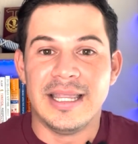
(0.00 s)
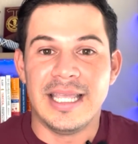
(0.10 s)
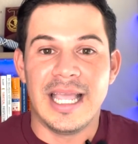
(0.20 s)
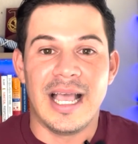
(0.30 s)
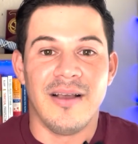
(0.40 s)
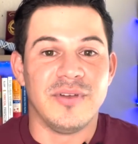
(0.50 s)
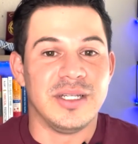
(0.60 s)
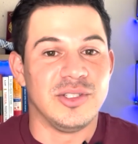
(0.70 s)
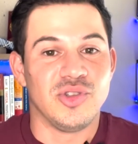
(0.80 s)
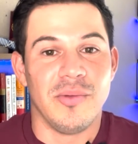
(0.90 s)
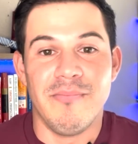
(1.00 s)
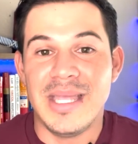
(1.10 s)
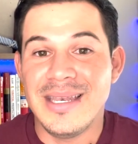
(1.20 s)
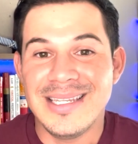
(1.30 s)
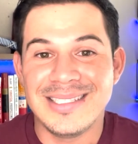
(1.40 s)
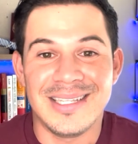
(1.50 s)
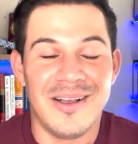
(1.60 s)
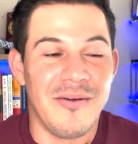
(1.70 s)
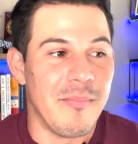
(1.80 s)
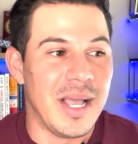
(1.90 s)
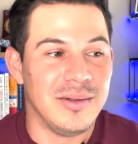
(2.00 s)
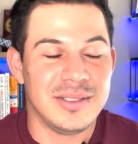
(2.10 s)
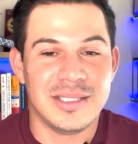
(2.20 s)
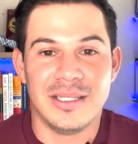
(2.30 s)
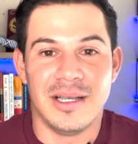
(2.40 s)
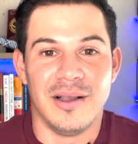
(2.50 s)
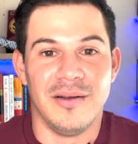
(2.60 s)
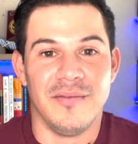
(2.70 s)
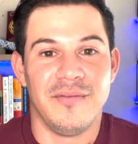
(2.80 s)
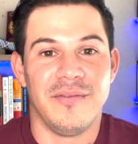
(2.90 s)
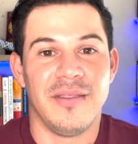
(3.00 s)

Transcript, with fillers: They have a tremendous amount of